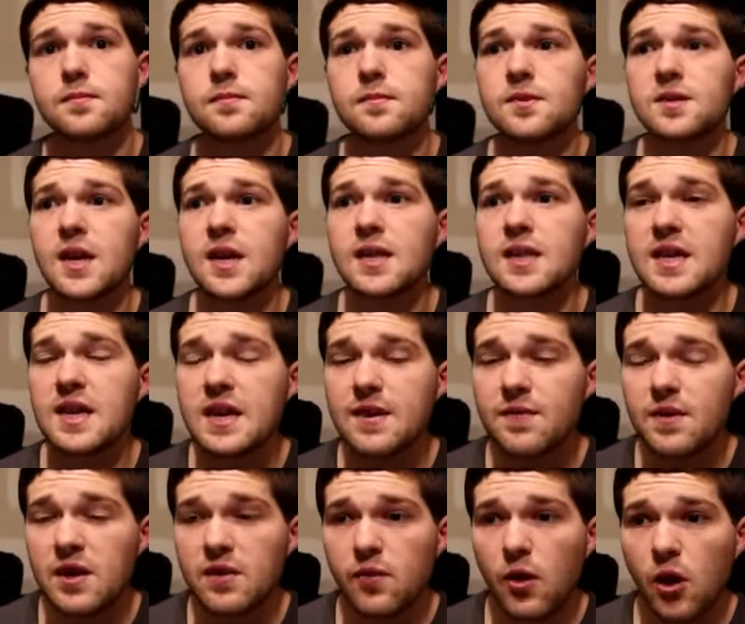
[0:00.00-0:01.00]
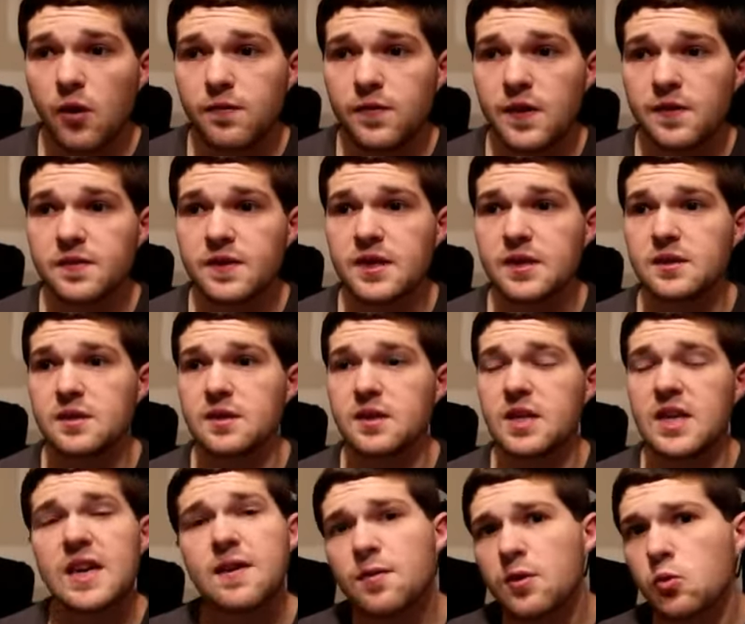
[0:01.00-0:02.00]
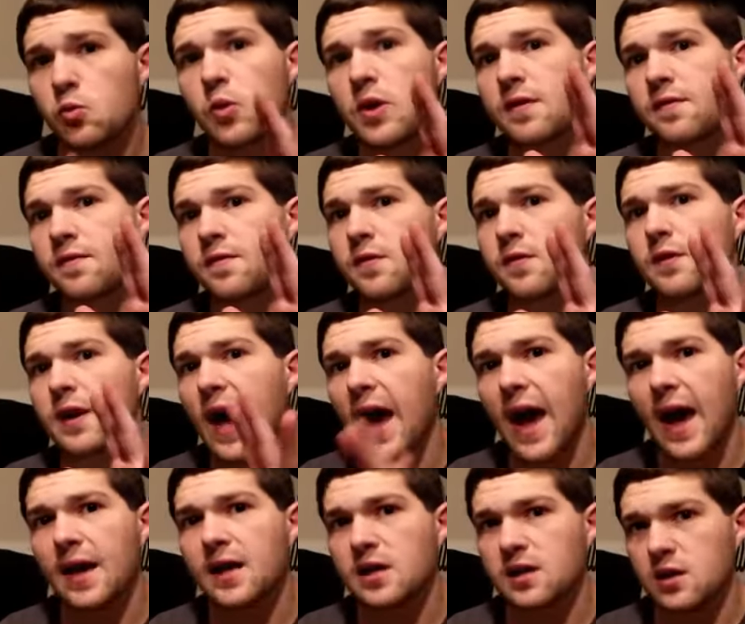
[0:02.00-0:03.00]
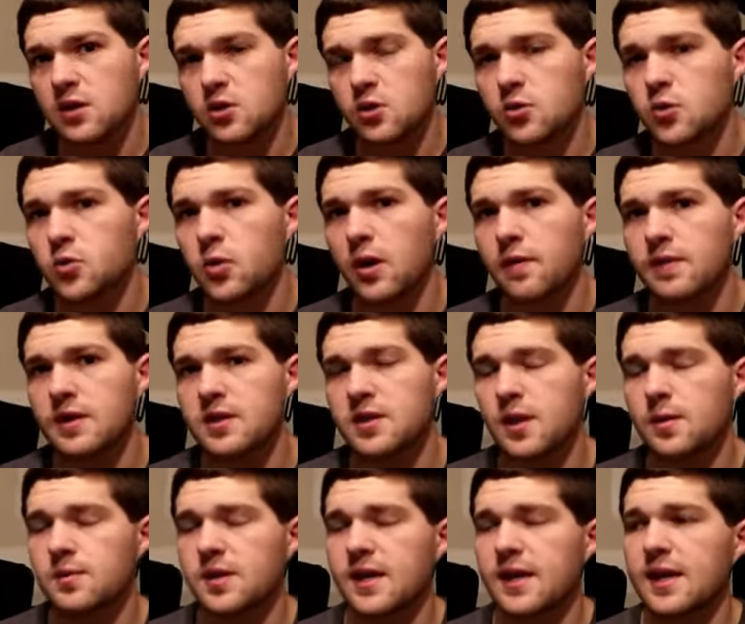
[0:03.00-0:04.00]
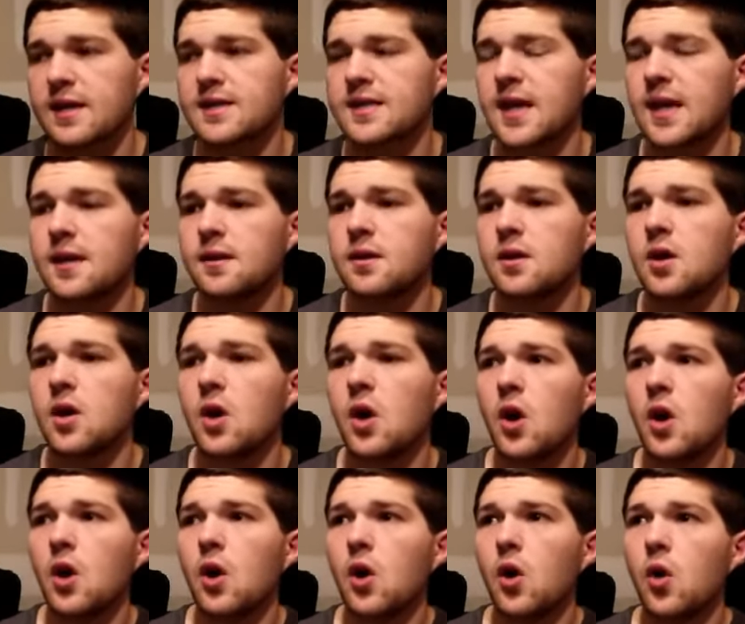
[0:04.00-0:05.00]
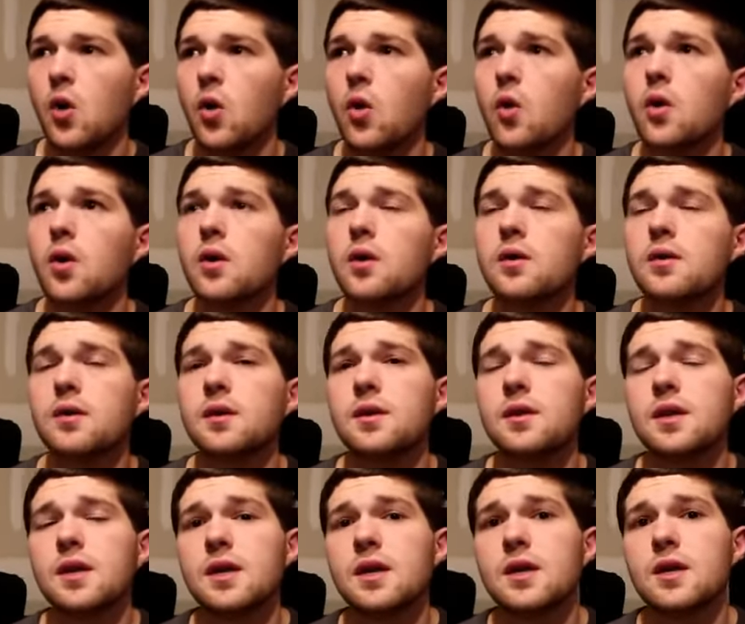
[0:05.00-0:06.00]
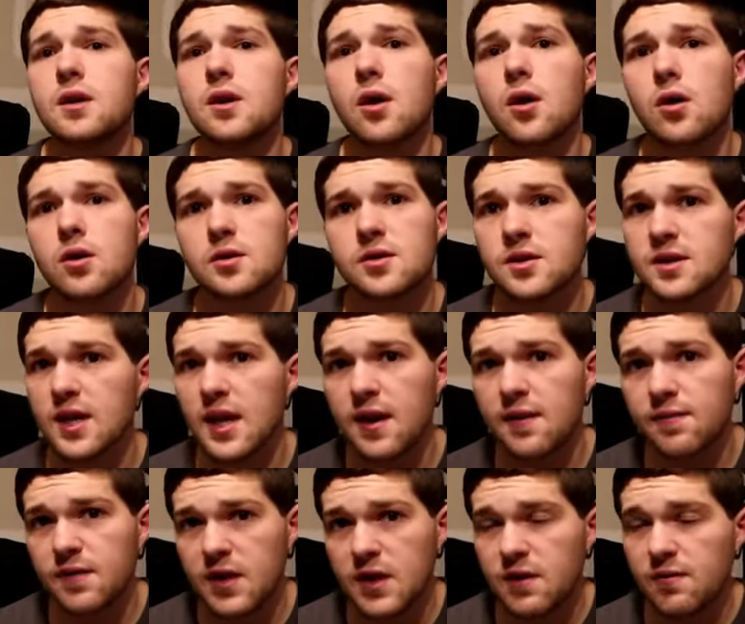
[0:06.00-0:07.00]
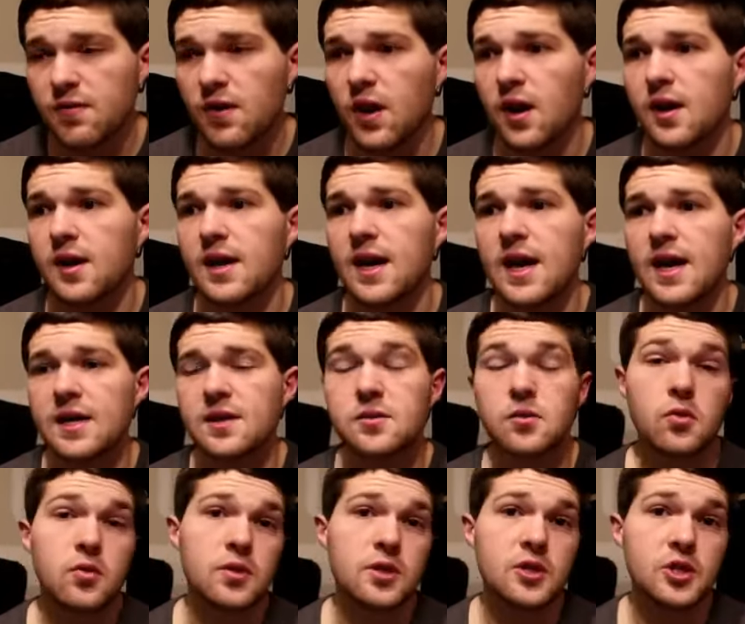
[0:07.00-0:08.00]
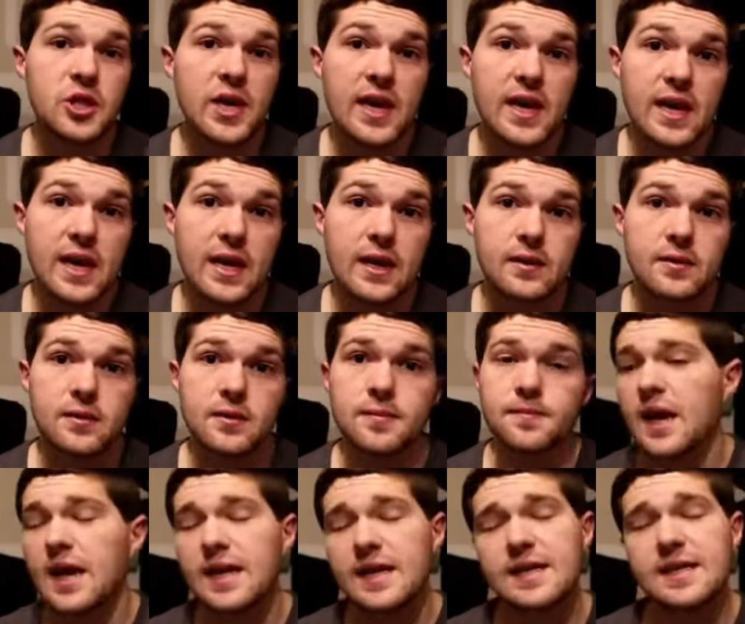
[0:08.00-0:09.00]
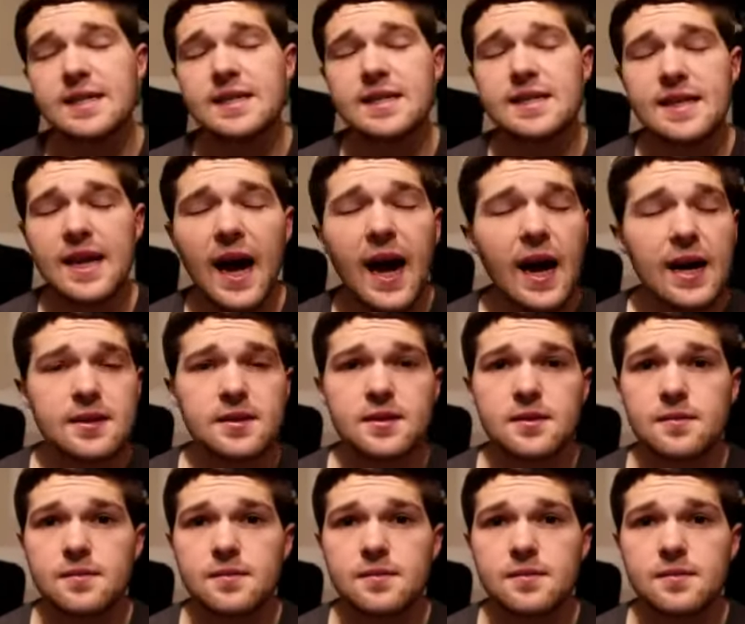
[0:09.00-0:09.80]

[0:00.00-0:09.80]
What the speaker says: say, the EV Evolve 50s, even with adding the two 12-inch subs like I said, or the RCF EVOX 8s or the J8, it is not,